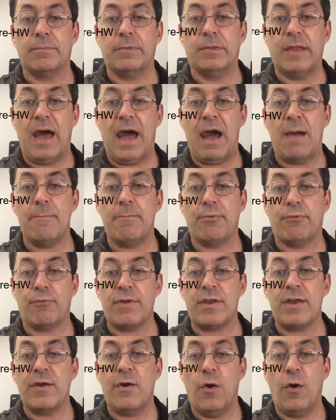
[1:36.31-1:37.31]
lab
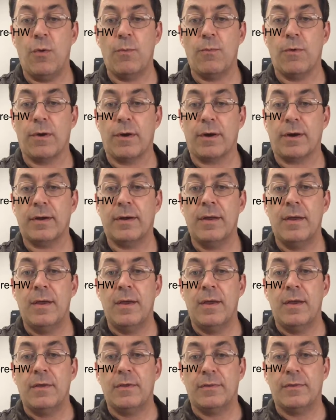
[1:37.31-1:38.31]
pre-homework.
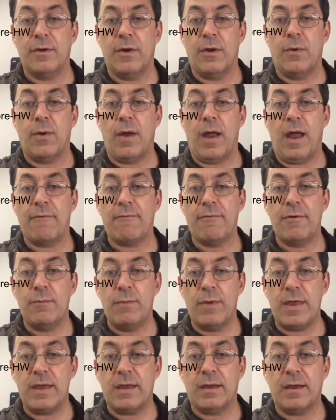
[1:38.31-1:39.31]
So every
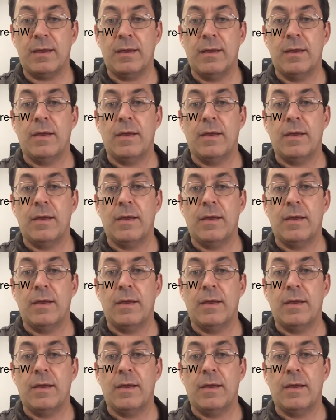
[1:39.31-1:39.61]
week,